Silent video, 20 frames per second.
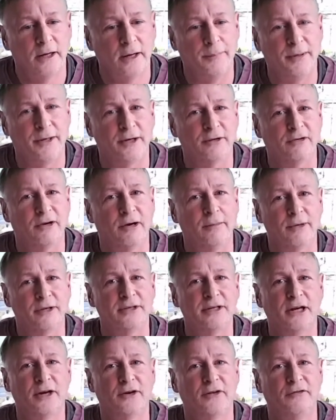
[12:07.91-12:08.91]
I pick her up
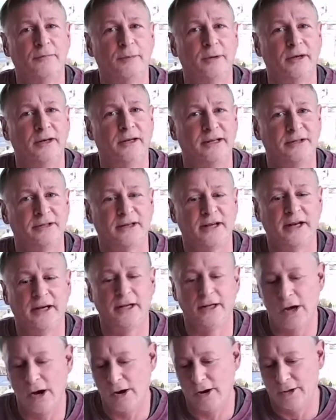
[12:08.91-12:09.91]
myself. But it's
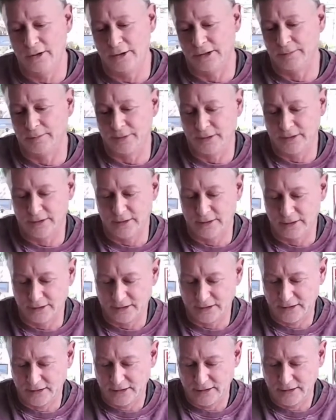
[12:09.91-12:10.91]
getting harder
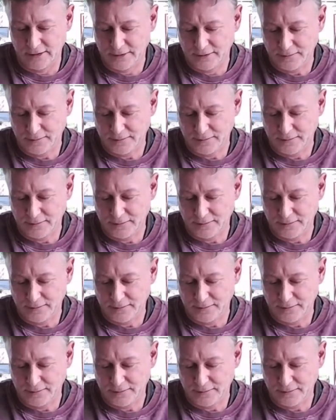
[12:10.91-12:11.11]
because